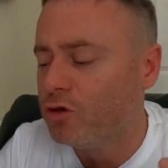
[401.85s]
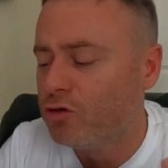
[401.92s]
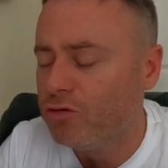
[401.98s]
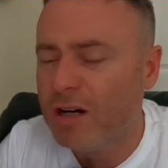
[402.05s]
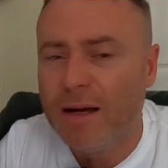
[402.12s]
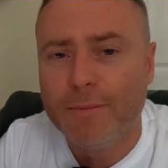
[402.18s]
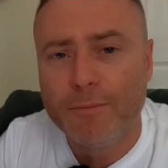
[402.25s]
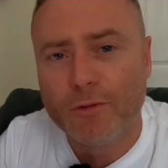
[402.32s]

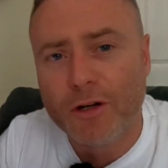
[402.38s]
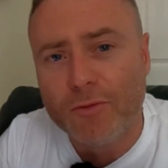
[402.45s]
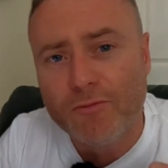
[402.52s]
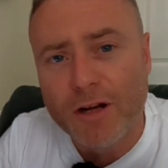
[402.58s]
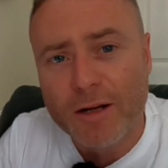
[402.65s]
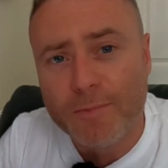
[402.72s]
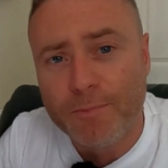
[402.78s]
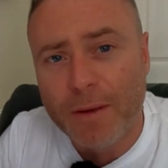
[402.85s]
cranberry,
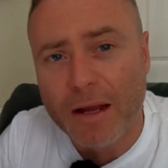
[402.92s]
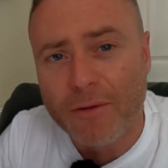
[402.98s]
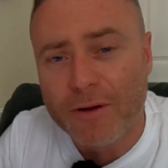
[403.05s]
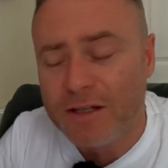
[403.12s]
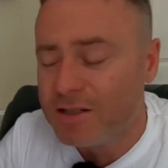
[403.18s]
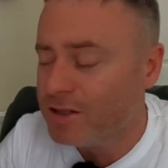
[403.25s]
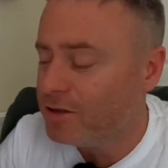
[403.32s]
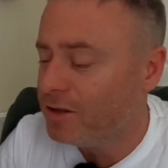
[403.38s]
red
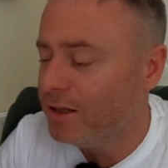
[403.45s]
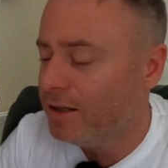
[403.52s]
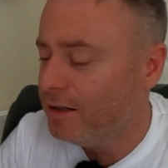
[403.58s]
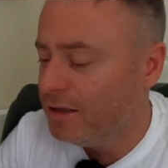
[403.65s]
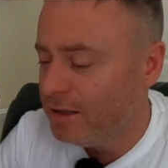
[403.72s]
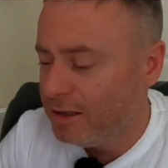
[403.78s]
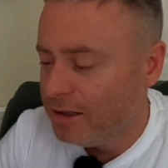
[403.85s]
berries in there.